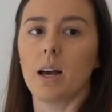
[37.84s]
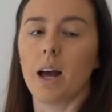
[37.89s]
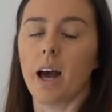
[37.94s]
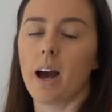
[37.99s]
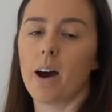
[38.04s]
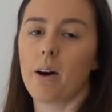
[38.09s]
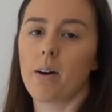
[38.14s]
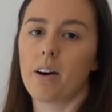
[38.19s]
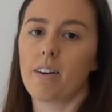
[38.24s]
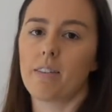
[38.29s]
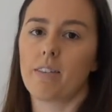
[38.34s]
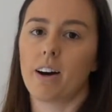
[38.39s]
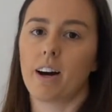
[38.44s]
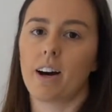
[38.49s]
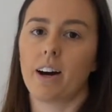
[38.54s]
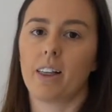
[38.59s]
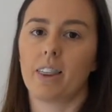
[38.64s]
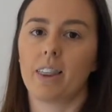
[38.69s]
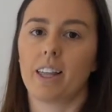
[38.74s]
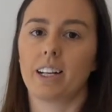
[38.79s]

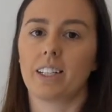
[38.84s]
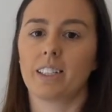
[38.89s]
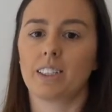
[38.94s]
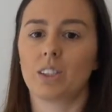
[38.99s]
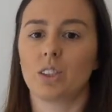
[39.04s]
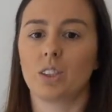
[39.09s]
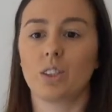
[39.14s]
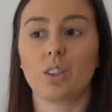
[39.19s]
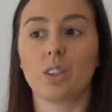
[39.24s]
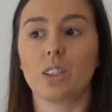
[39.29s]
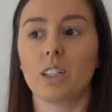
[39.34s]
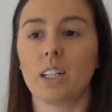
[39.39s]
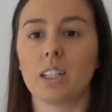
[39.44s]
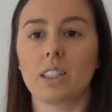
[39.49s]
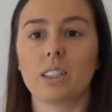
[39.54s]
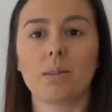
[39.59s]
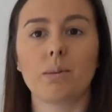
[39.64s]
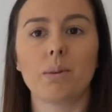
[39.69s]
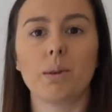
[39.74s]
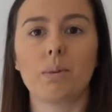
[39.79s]
However, these do
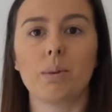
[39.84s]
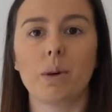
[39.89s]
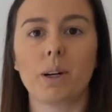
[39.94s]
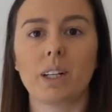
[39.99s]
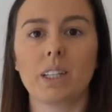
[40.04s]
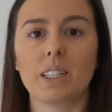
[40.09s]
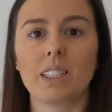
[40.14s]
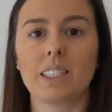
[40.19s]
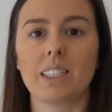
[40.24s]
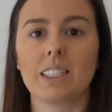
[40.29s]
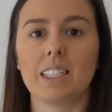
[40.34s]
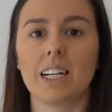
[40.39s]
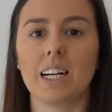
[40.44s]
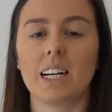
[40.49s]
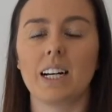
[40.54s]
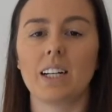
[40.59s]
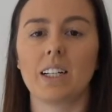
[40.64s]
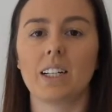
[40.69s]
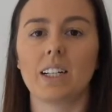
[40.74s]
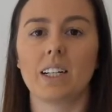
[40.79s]
need to be broken
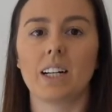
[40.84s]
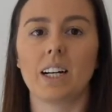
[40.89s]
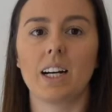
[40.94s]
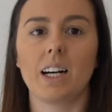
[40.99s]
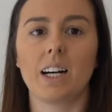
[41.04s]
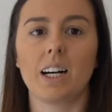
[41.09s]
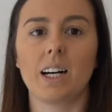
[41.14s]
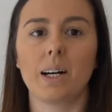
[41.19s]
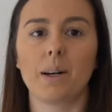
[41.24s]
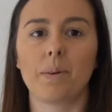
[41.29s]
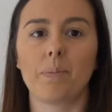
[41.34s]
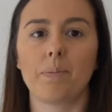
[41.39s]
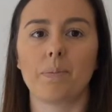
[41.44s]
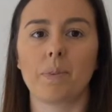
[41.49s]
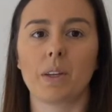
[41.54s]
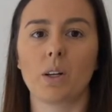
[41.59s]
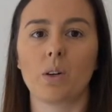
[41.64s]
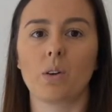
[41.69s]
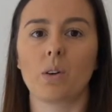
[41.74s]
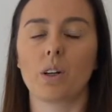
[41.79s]
down
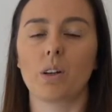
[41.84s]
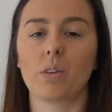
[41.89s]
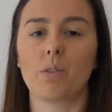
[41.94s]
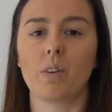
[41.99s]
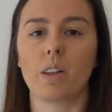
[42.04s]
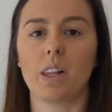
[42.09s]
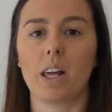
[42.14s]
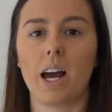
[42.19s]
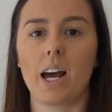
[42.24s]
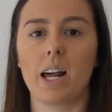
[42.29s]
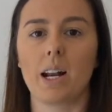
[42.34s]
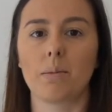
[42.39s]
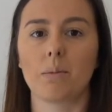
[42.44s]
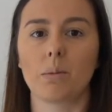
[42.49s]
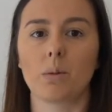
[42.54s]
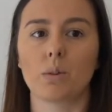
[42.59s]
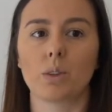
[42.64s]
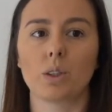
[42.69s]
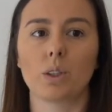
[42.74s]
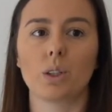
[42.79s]
in order for the
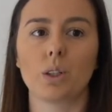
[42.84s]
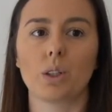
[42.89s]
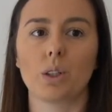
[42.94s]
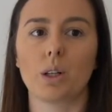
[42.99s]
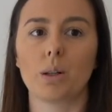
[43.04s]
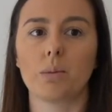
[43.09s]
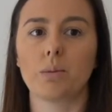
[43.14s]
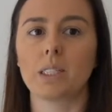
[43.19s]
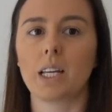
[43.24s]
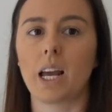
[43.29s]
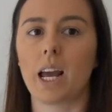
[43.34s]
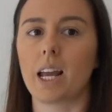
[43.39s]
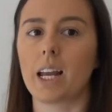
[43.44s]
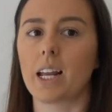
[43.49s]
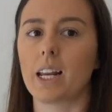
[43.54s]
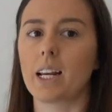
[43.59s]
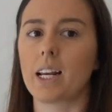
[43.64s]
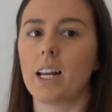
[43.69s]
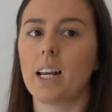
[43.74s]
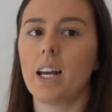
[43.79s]
animal to
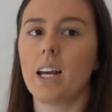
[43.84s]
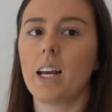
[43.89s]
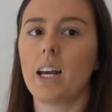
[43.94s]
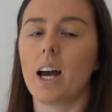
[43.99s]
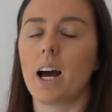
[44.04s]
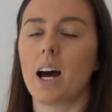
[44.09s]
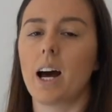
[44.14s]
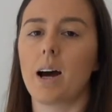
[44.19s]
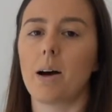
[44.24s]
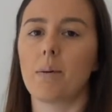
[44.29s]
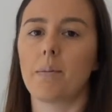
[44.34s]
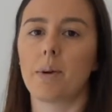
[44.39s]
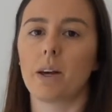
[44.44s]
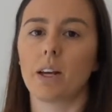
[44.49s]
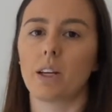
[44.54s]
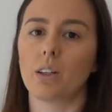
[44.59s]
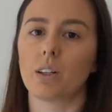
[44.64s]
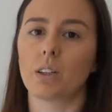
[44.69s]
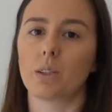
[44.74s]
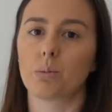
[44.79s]
obtain a
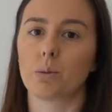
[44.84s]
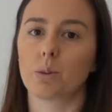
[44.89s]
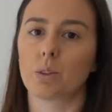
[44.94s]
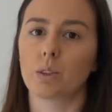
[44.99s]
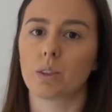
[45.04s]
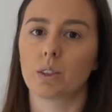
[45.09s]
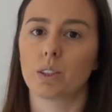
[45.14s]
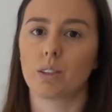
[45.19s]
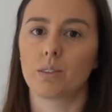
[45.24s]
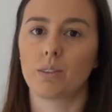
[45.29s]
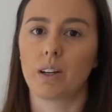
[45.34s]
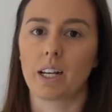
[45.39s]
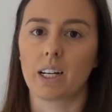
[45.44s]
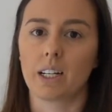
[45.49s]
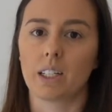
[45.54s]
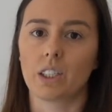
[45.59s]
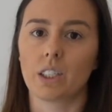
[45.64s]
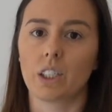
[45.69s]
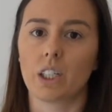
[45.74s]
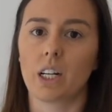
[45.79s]
usable source of
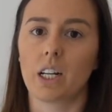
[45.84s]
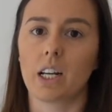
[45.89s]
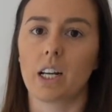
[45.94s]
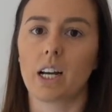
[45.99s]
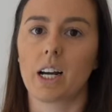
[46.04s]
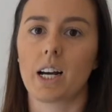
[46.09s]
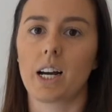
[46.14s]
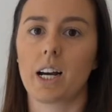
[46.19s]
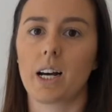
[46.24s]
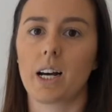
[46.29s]
energy,